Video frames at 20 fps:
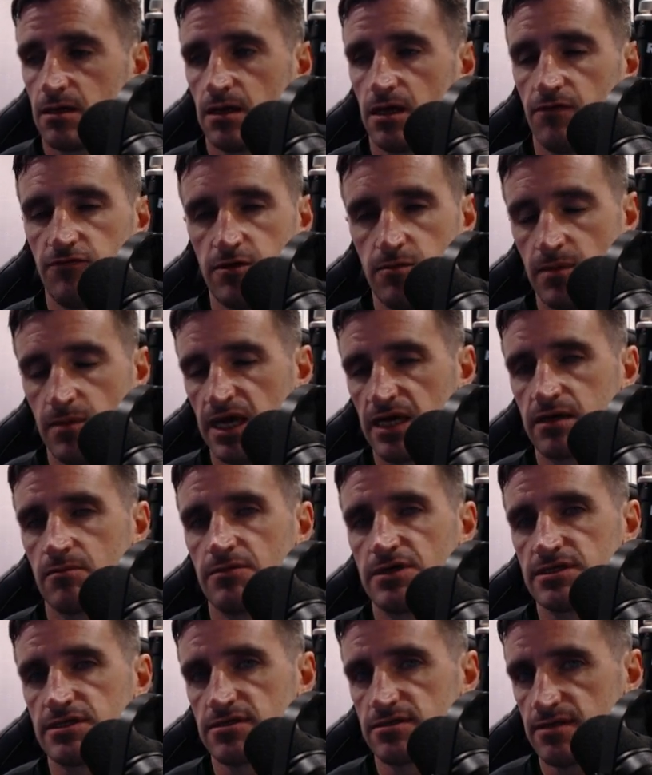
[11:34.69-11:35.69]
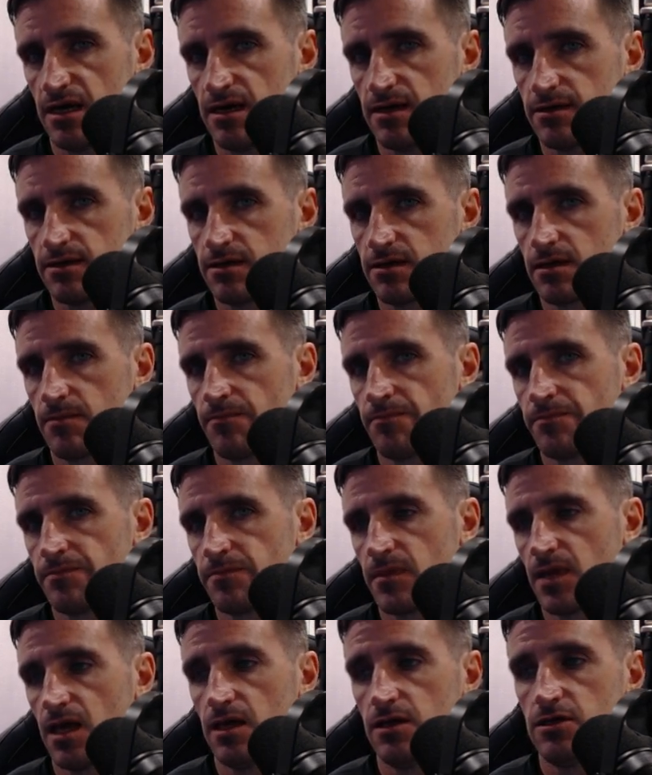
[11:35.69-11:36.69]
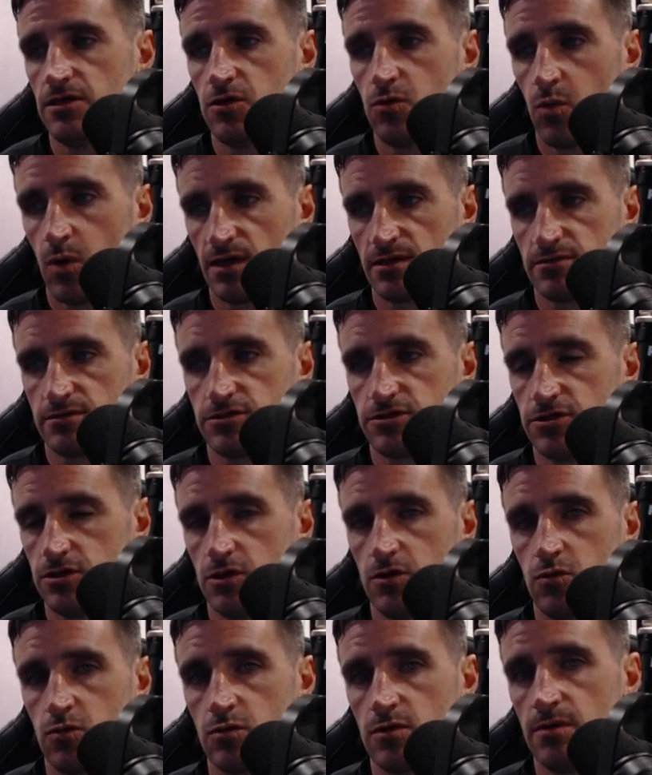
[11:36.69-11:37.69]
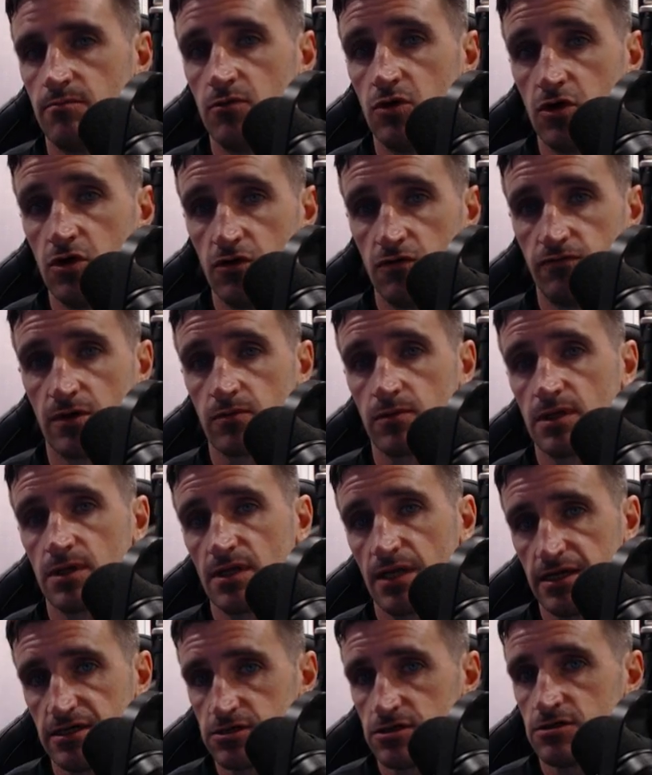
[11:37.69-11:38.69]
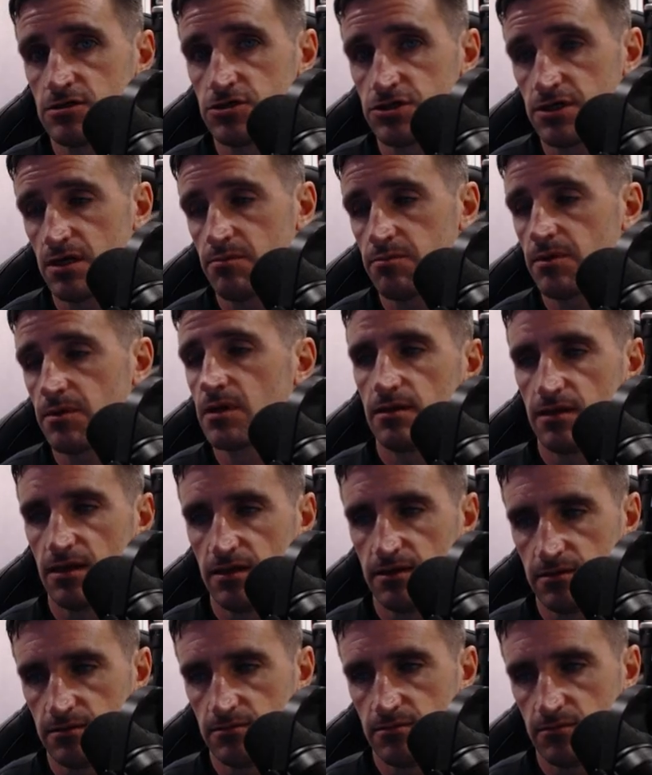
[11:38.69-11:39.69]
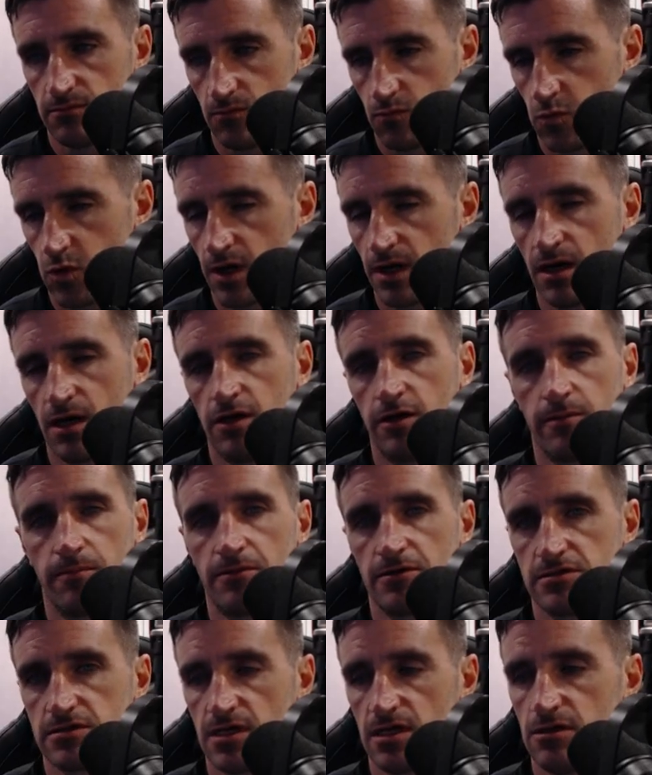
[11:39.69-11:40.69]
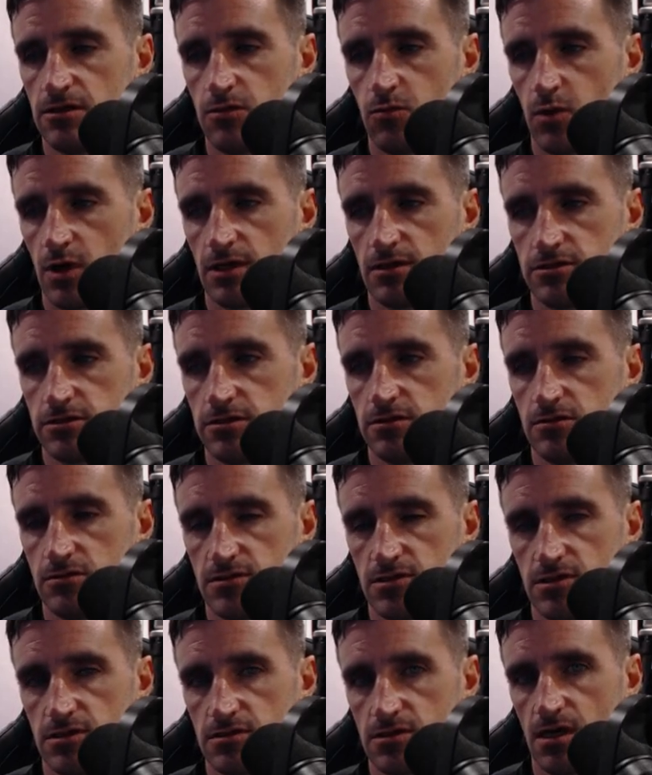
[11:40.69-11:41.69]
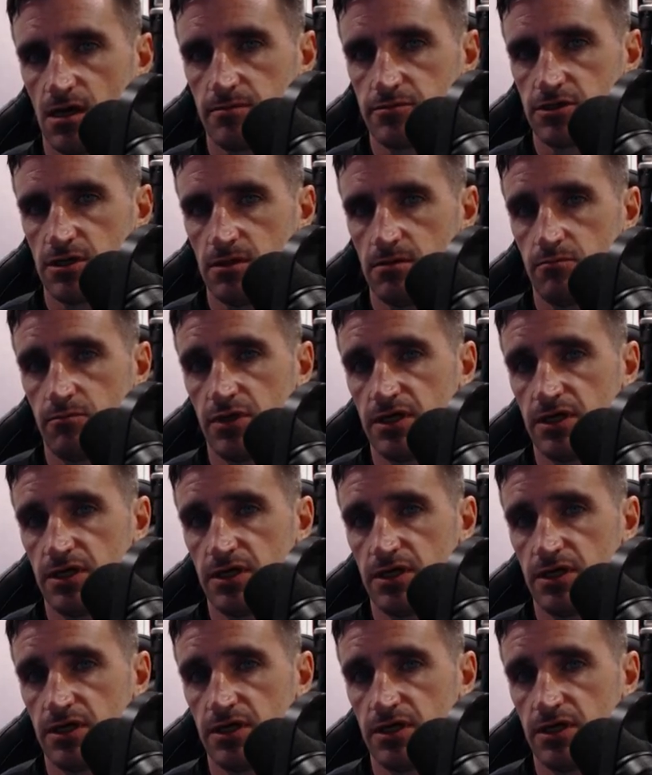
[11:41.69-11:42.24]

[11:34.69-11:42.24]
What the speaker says: If you make a mistake and you want to remove a relationship, then 100% you want to choose this option.